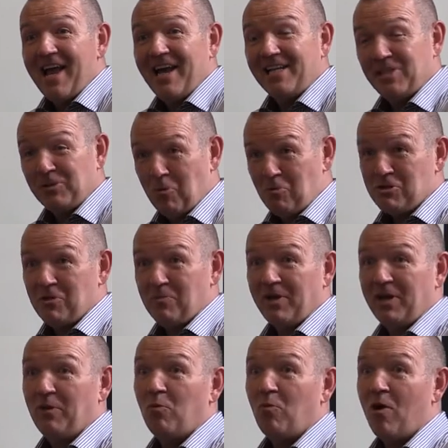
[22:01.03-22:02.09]
It's supposed to
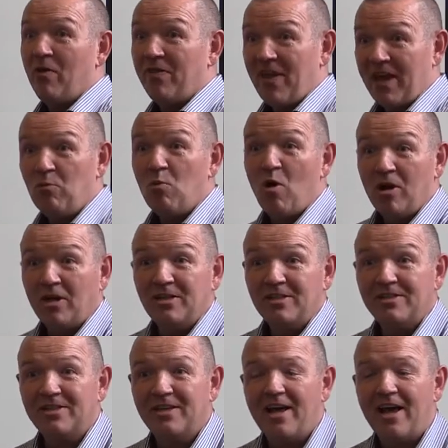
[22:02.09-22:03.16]
be what they
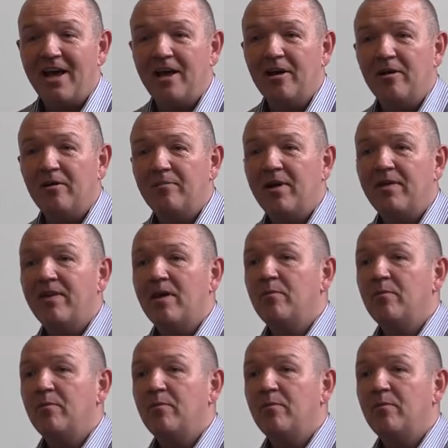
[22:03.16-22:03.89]
want, and